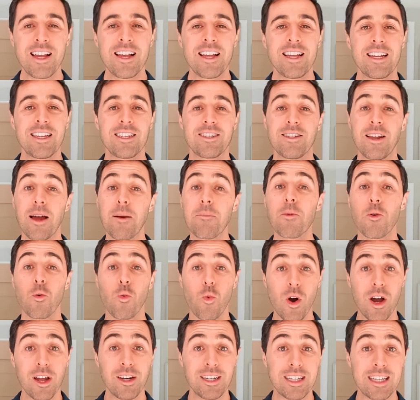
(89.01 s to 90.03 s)
is number
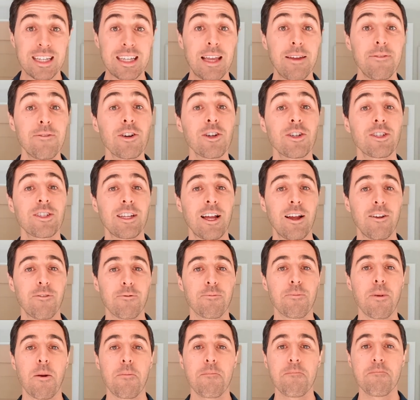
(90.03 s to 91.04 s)
one, to give yourself
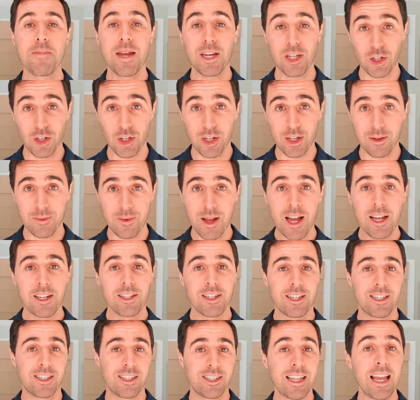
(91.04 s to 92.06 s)
permission to
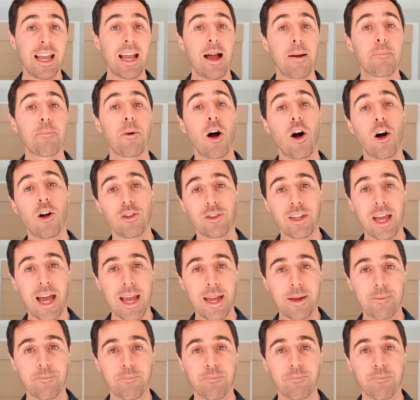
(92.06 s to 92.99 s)
stay up all night.